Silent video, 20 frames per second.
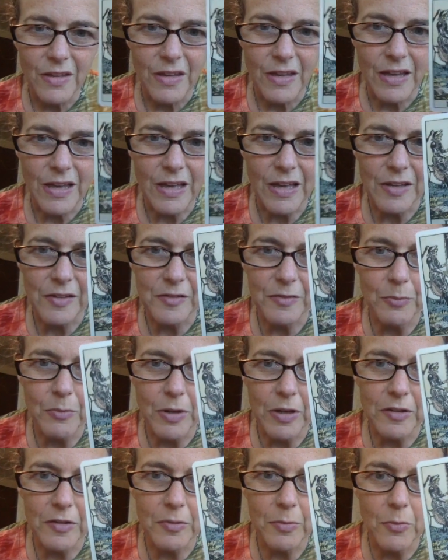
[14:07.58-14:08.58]
has
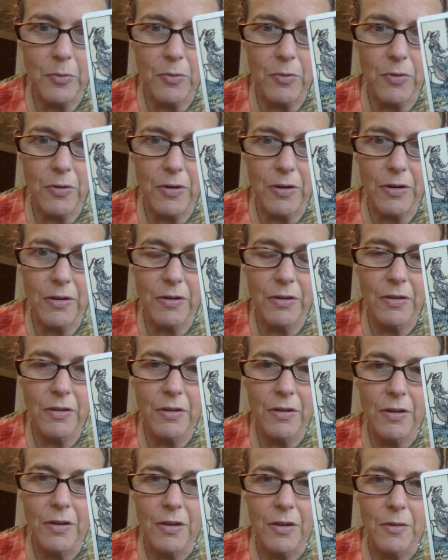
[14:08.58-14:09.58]
much more
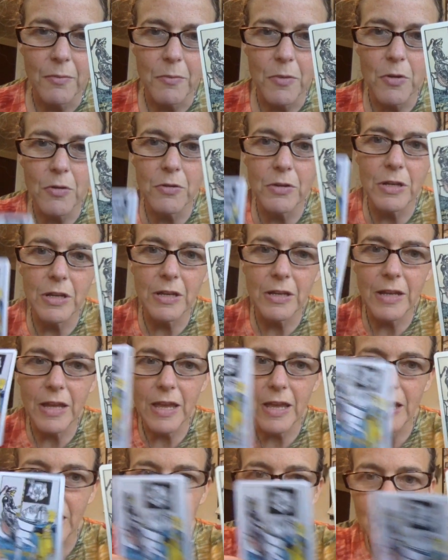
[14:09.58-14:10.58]
muted,
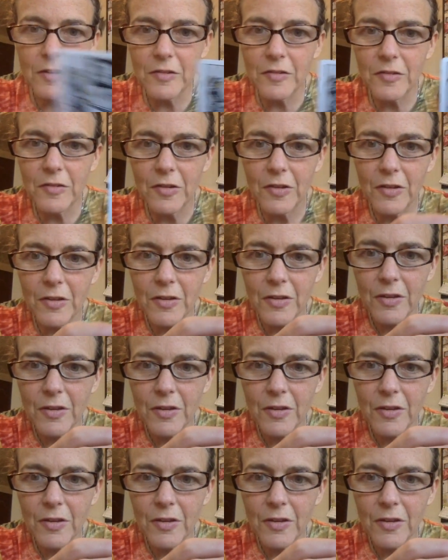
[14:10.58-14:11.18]
aged,